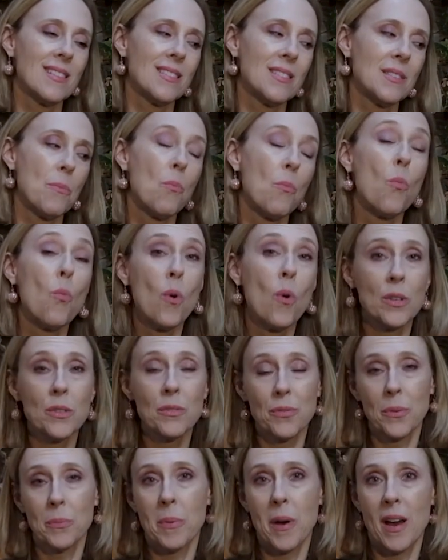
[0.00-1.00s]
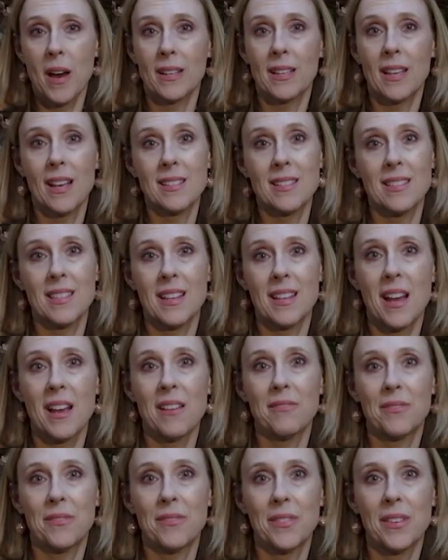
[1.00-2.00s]
some wonderful podcasts that
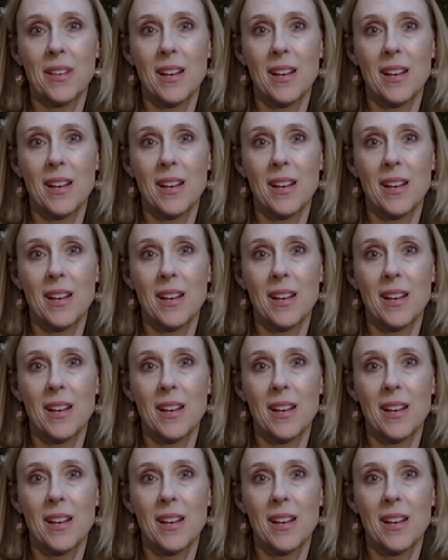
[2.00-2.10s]
I've